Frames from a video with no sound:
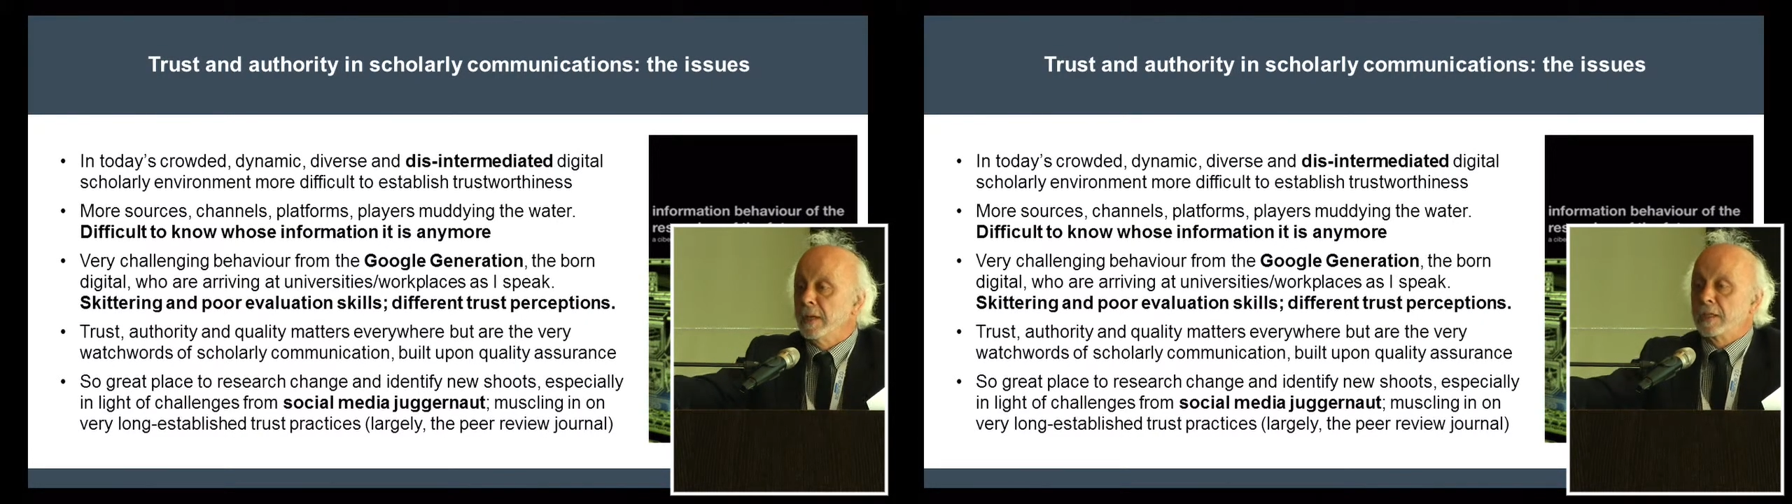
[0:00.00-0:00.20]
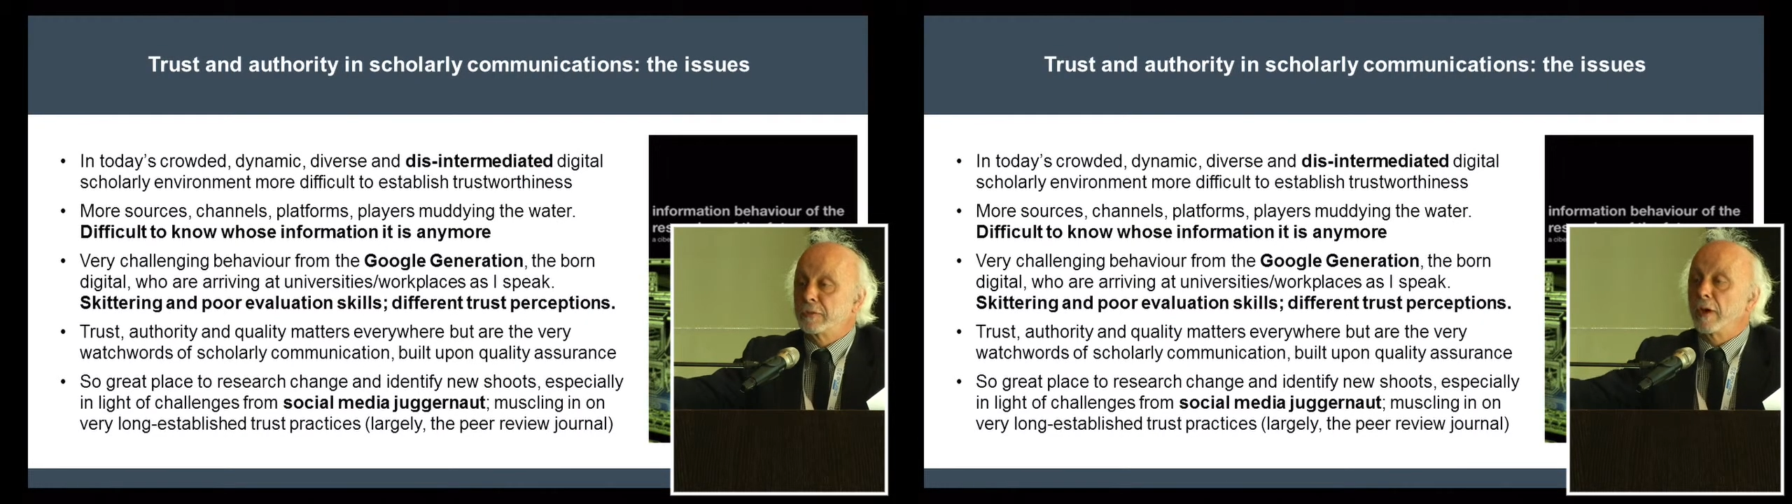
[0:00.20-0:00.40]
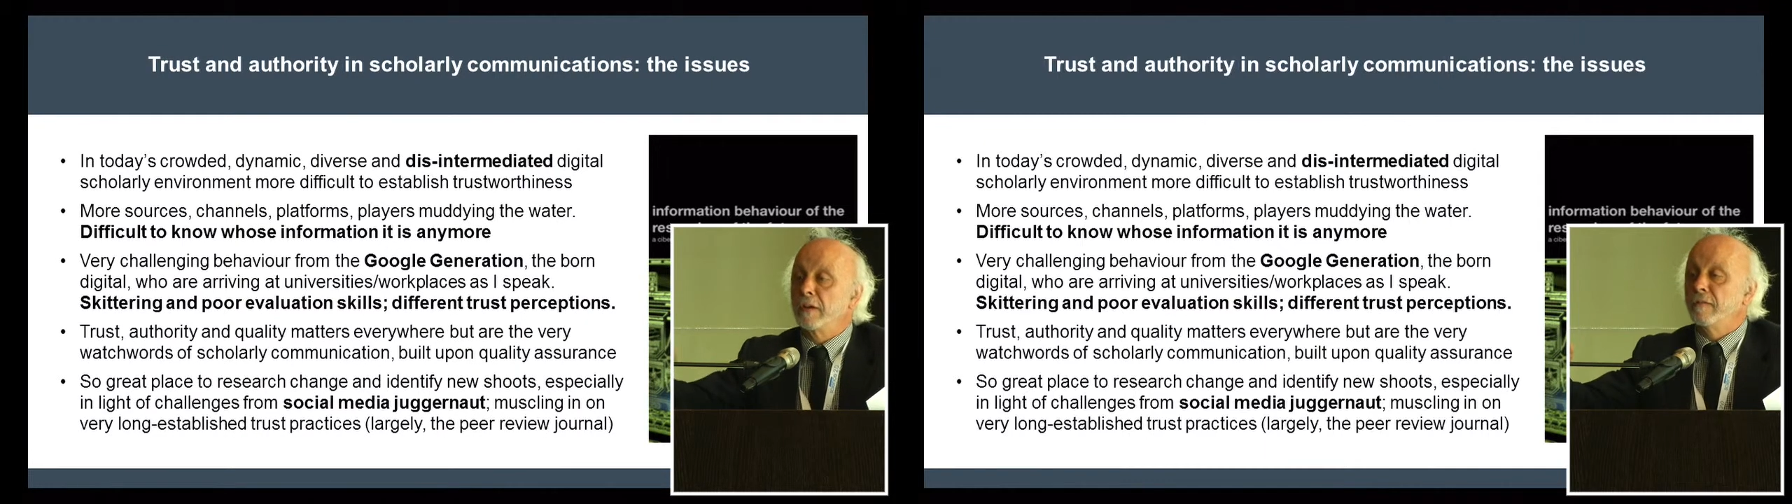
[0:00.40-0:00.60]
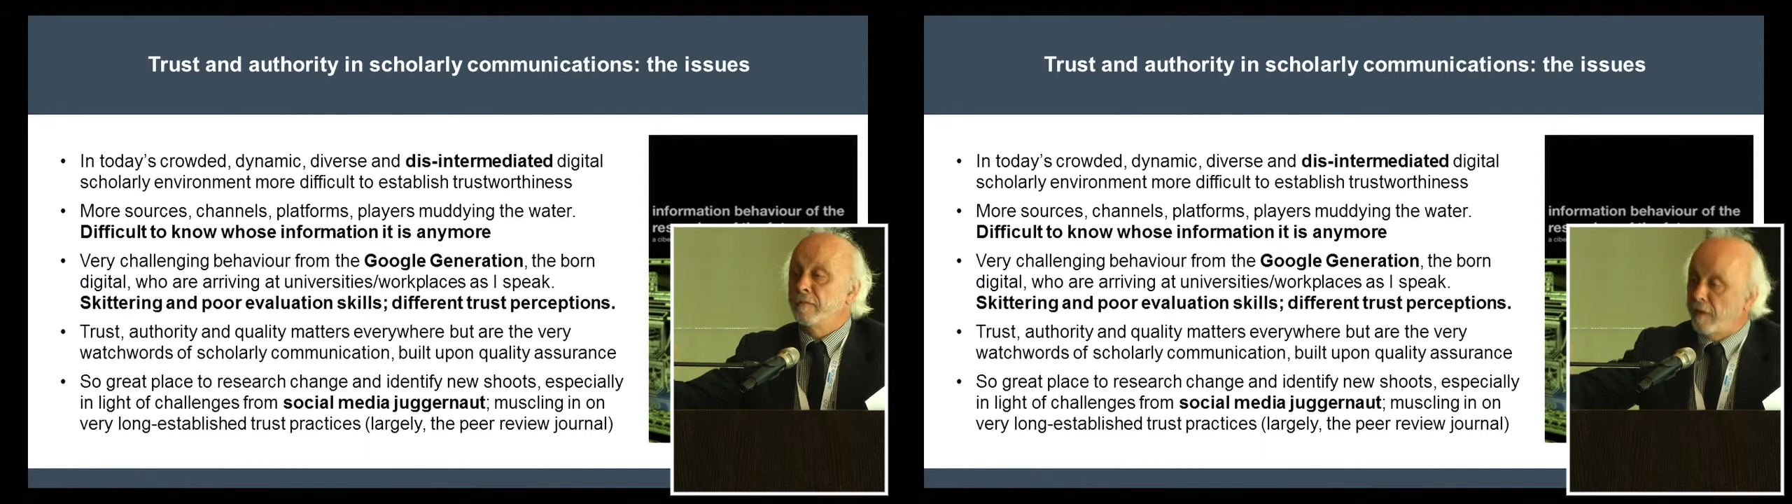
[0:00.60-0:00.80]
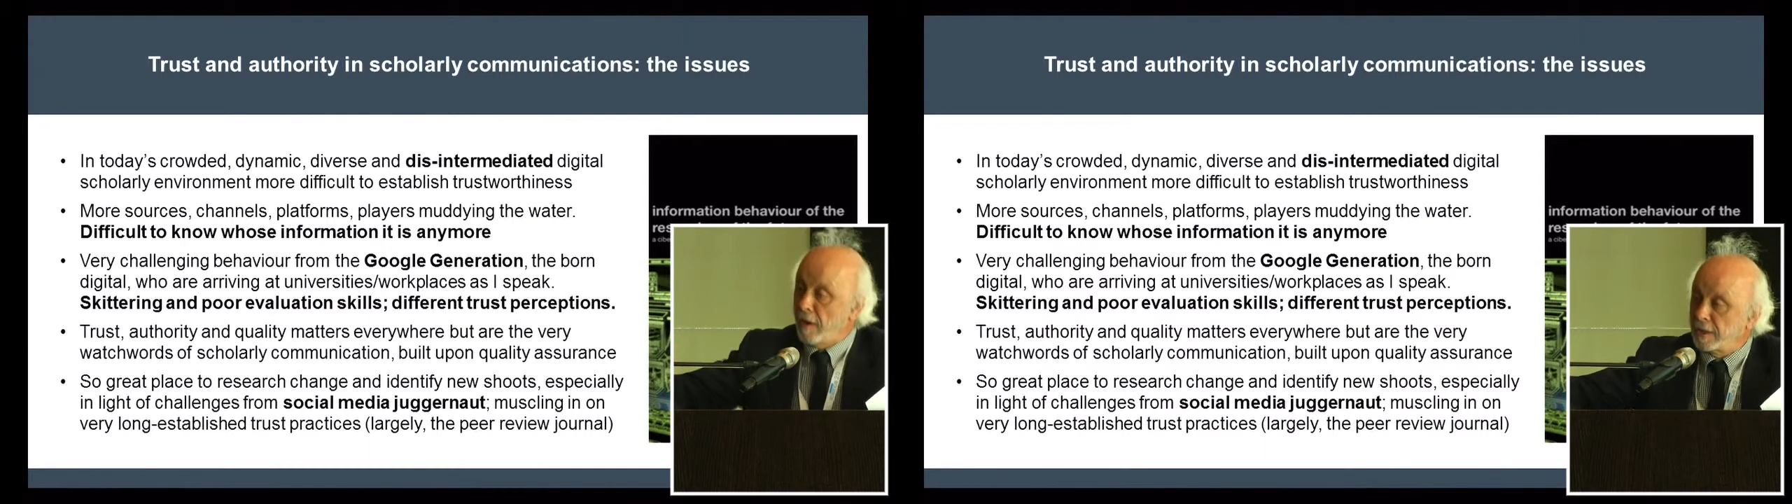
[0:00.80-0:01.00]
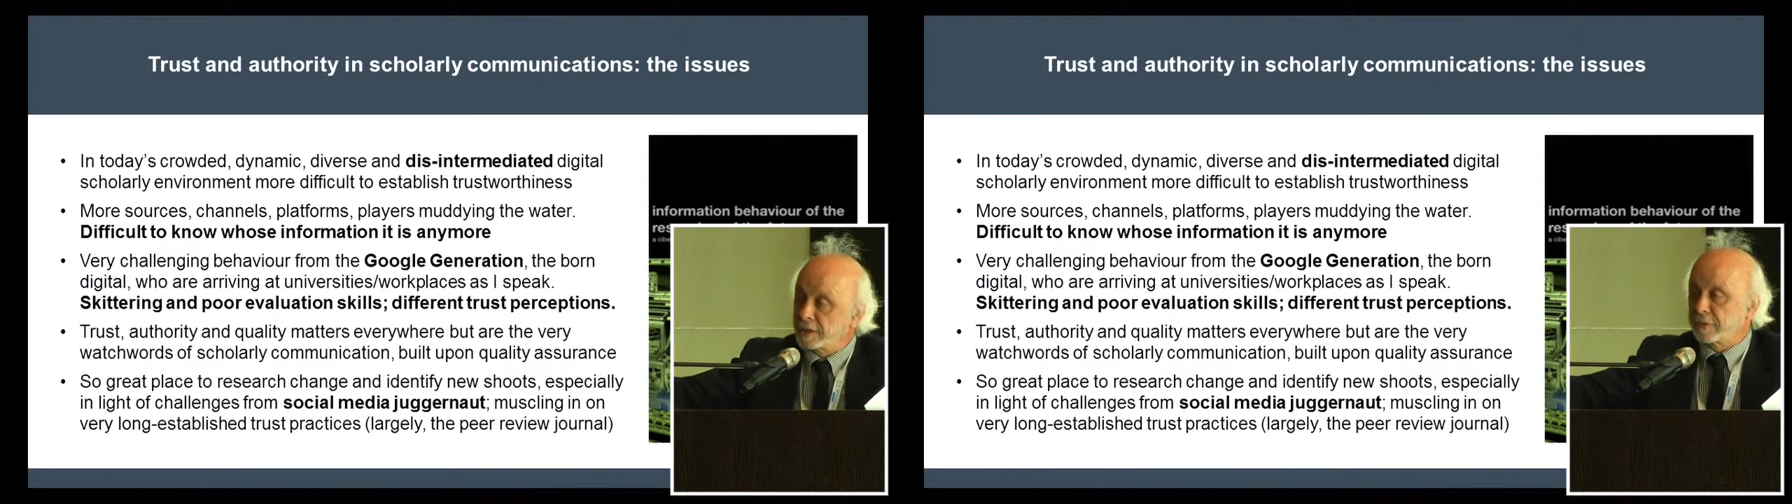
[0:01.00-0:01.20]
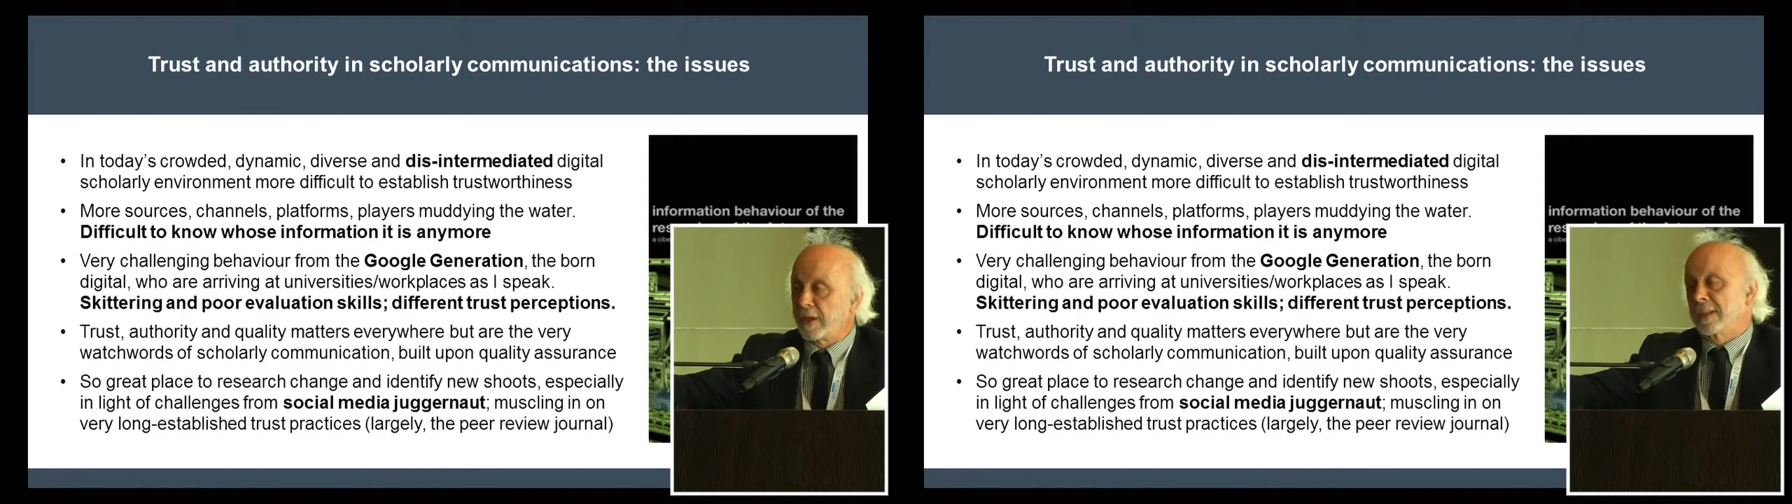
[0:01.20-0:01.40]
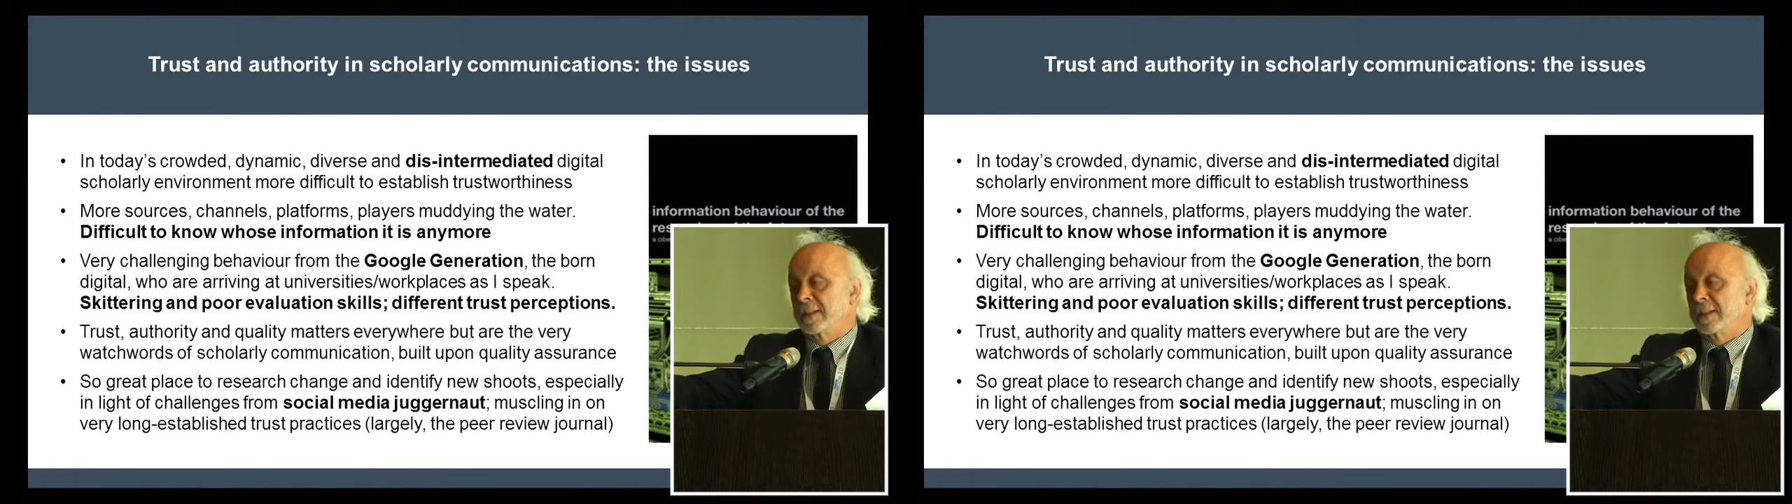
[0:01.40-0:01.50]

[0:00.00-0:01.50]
are trying to fast track